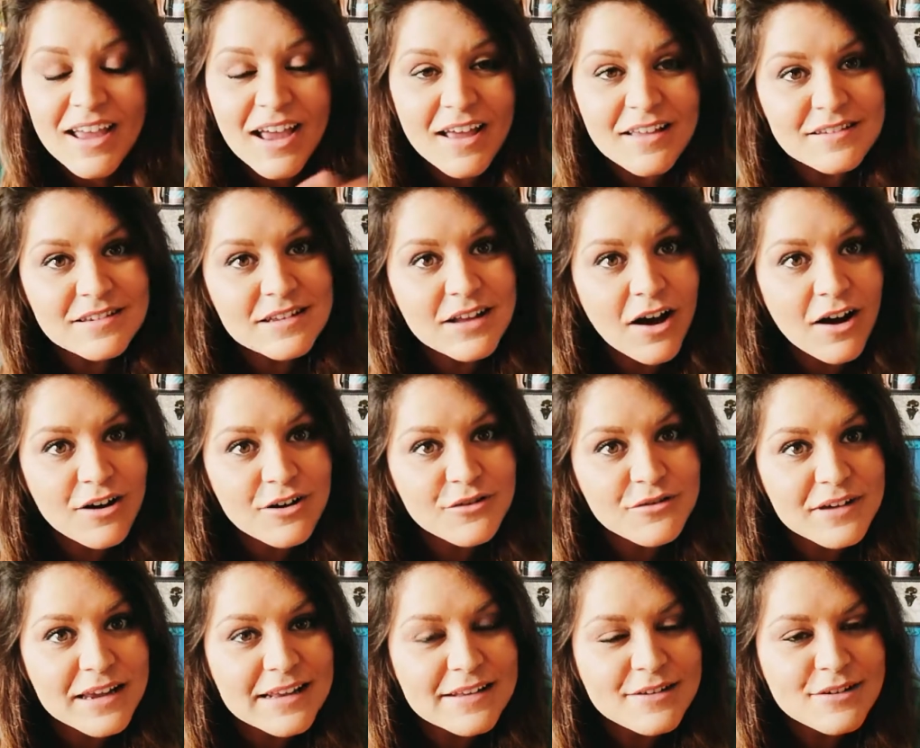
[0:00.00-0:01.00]
and start
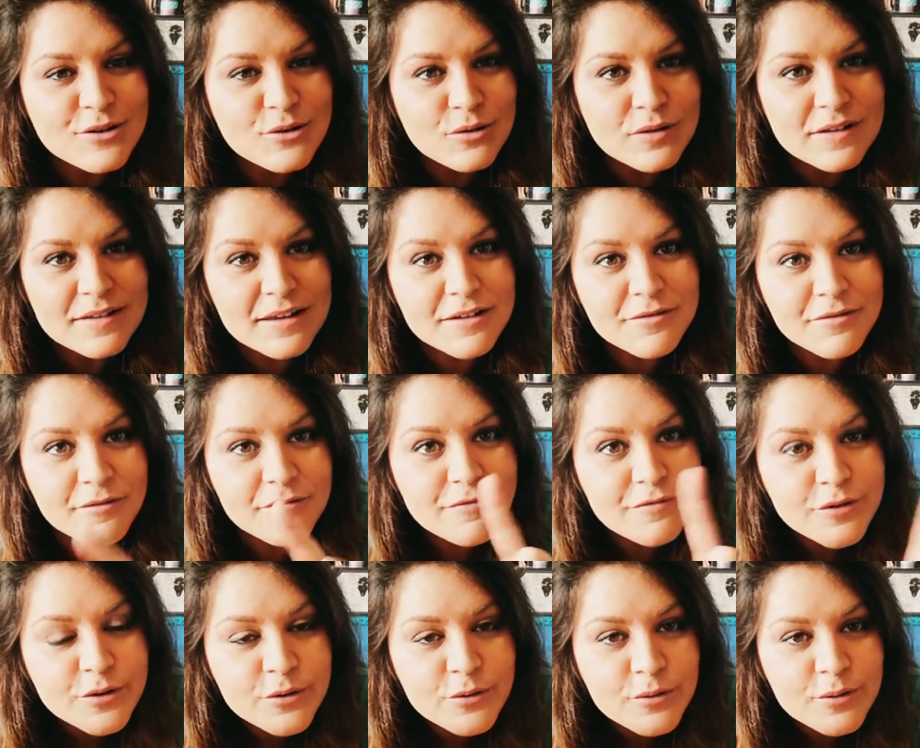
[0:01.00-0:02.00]
creating all the different
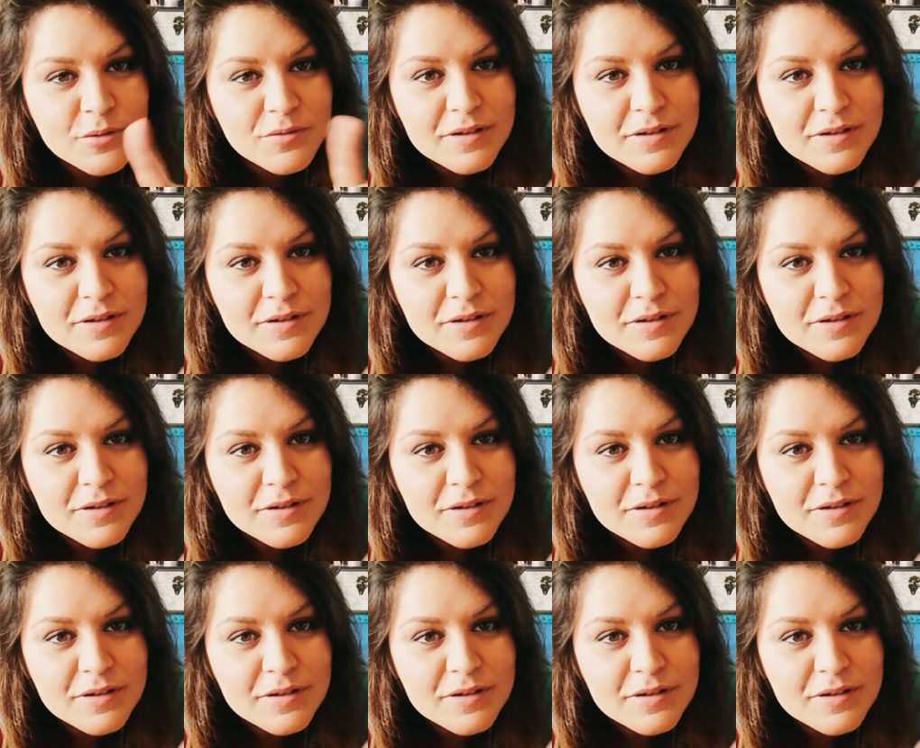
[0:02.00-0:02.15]
foods